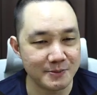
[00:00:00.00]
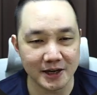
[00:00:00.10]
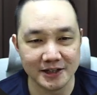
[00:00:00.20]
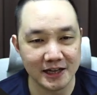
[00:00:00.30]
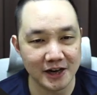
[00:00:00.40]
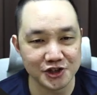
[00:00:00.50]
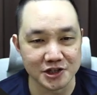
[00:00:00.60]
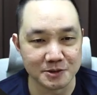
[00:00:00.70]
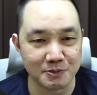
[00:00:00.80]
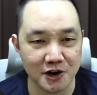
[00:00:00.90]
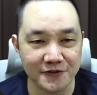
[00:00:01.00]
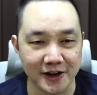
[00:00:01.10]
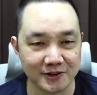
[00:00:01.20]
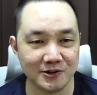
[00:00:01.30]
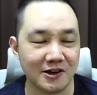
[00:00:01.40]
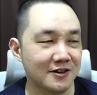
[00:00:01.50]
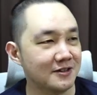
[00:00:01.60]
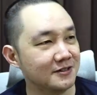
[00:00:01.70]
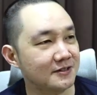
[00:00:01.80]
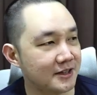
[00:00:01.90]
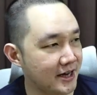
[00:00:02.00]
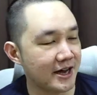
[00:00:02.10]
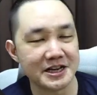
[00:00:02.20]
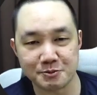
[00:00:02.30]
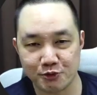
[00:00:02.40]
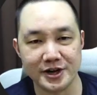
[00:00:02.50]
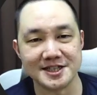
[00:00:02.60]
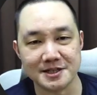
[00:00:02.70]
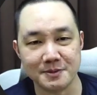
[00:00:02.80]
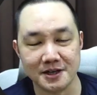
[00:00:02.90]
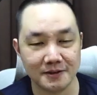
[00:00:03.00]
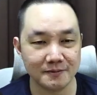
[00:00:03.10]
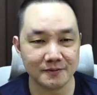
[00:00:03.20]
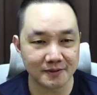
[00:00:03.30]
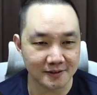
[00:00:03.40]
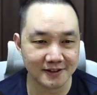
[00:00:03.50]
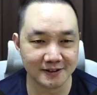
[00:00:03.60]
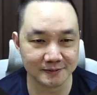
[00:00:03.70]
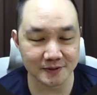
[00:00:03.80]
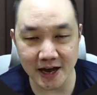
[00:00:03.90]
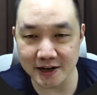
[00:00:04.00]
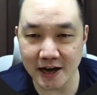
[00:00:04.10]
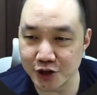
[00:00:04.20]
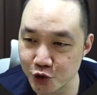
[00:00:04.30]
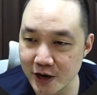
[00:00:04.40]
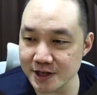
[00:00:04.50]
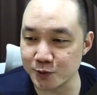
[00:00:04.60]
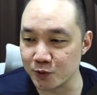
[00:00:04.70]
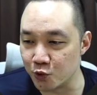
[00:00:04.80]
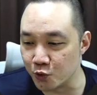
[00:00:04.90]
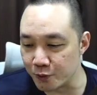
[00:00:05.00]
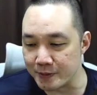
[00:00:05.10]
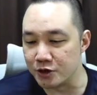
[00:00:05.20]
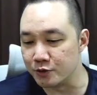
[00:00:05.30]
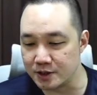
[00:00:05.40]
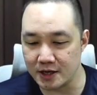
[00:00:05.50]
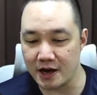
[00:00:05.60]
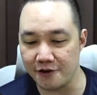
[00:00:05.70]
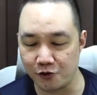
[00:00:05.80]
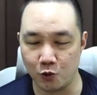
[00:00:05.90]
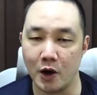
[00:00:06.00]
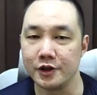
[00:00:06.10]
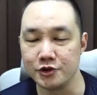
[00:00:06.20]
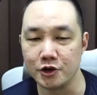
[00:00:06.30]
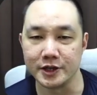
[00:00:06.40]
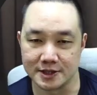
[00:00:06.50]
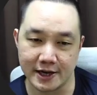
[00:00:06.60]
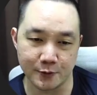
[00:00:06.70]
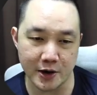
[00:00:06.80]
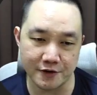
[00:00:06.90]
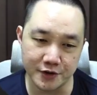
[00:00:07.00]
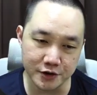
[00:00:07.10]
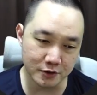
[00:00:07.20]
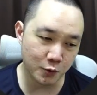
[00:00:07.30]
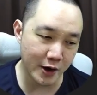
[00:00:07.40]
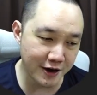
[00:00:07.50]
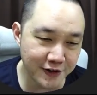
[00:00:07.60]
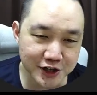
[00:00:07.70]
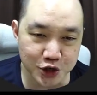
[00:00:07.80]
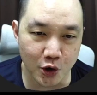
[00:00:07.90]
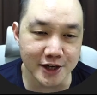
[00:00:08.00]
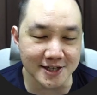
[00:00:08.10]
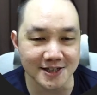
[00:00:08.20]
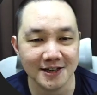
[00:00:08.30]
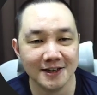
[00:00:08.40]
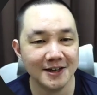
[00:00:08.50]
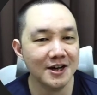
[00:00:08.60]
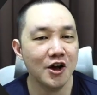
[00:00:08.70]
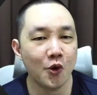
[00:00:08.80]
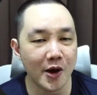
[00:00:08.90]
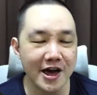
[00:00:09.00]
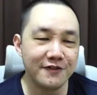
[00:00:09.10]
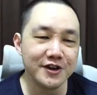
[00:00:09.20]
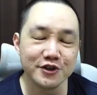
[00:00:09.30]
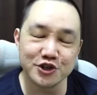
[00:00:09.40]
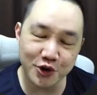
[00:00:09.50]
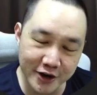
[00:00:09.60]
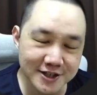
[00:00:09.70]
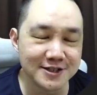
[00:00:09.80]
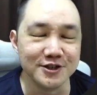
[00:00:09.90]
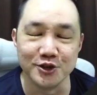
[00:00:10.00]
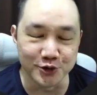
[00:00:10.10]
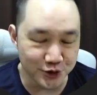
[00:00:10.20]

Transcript: intelligence, perfect. Wow, the AI is praising me. And you guys who've been using AI for a while, you know this. Like whatever choice, whatever choice you